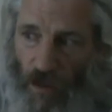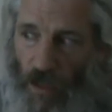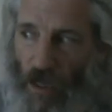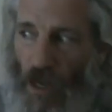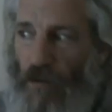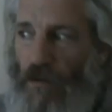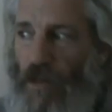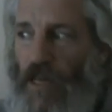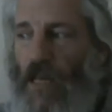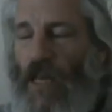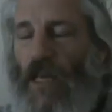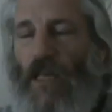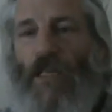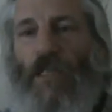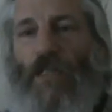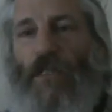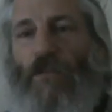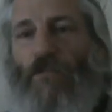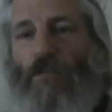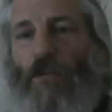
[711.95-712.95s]
Tony
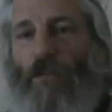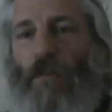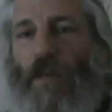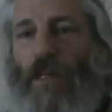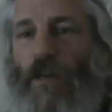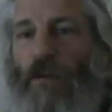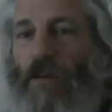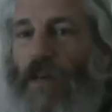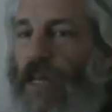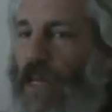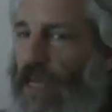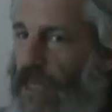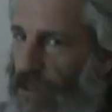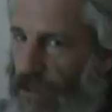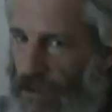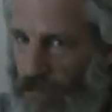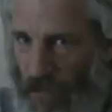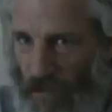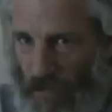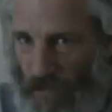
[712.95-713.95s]
Yates will be doing
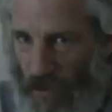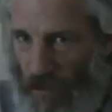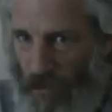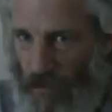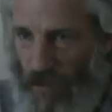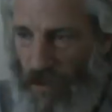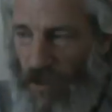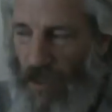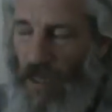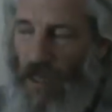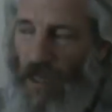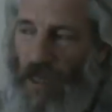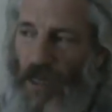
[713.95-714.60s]
his reviews.